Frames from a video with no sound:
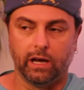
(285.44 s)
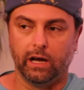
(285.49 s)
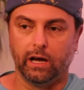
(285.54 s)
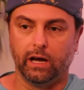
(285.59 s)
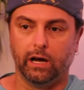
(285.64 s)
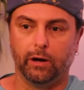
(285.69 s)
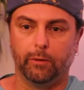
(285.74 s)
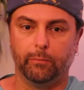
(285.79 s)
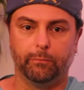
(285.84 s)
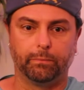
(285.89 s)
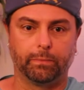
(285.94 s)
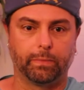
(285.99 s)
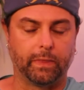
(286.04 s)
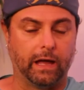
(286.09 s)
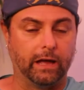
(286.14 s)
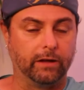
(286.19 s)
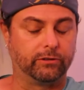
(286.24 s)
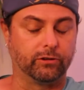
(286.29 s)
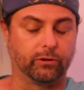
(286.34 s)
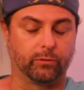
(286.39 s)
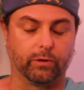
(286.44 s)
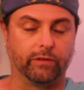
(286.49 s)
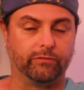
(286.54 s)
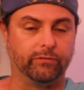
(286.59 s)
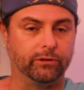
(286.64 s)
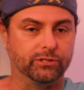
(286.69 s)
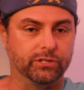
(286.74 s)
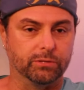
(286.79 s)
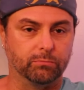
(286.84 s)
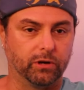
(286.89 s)
Um, I took
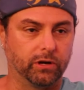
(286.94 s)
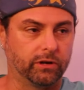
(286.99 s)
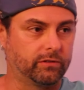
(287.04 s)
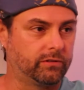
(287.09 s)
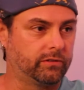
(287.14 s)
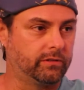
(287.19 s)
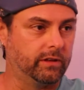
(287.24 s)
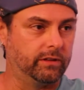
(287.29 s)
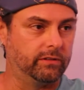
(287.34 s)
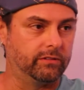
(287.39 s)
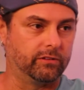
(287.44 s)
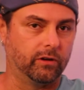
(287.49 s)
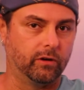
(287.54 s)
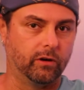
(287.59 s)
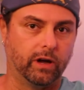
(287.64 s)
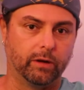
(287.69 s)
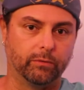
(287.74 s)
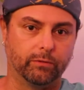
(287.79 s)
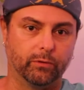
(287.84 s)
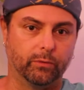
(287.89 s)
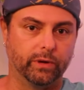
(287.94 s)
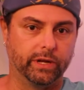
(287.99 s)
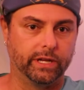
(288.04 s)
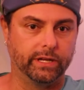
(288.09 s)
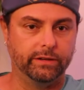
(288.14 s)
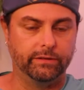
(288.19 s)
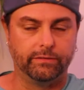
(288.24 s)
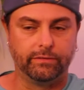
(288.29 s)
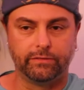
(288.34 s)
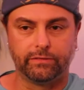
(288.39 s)
refuge in books, and so mm. I would read
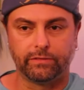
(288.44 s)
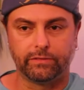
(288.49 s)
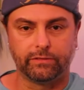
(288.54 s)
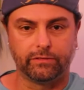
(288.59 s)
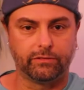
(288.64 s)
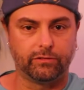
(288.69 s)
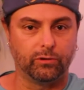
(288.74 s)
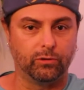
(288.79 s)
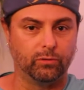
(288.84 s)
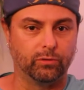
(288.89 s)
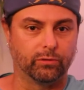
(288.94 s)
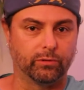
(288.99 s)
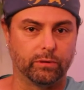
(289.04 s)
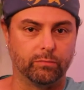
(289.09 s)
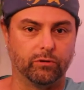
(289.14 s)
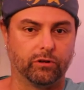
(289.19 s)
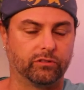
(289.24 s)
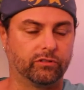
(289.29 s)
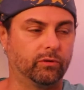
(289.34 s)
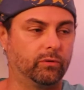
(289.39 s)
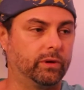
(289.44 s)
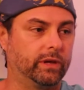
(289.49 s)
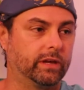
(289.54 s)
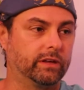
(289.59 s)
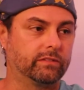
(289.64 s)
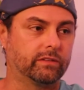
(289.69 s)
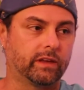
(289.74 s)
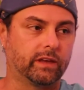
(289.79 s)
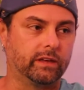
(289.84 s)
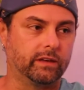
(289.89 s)
two three books a week
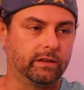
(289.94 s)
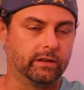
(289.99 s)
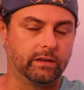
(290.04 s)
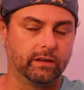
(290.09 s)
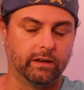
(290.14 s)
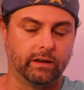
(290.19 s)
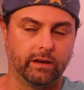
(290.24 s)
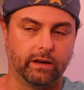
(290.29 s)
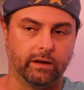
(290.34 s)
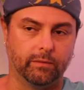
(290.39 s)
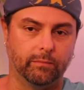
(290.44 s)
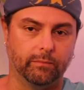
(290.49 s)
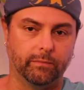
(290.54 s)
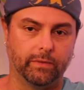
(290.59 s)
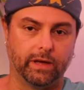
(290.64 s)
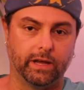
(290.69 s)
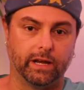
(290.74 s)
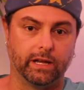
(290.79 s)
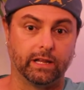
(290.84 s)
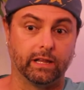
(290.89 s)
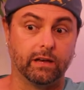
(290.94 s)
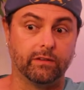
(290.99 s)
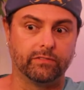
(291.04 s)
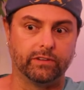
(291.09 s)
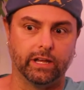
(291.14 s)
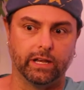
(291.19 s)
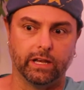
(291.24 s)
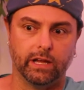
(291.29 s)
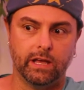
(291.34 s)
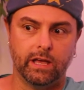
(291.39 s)
as a kid um, and i loved
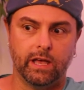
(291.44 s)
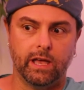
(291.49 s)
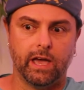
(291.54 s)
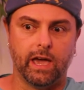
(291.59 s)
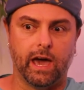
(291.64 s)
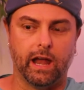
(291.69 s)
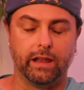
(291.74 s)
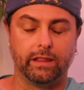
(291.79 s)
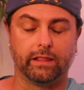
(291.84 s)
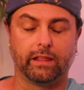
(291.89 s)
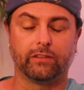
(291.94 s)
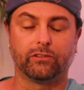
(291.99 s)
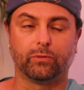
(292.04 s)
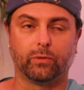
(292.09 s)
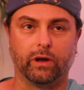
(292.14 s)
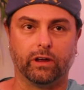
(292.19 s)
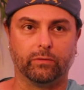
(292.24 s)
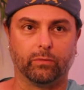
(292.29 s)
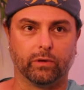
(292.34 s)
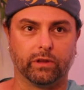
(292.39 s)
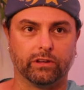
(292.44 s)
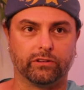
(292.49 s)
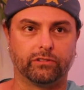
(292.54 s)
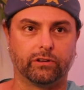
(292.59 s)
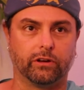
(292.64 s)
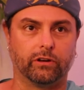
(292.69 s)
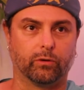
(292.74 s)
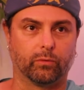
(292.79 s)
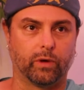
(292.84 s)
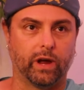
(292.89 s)
it and i think that's where i really
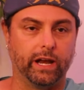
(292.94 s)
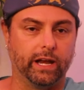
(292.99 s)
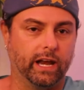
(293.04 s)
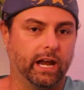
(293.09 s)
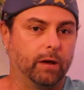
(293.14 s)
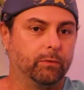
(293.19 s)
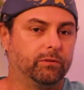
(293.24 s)
started to write and i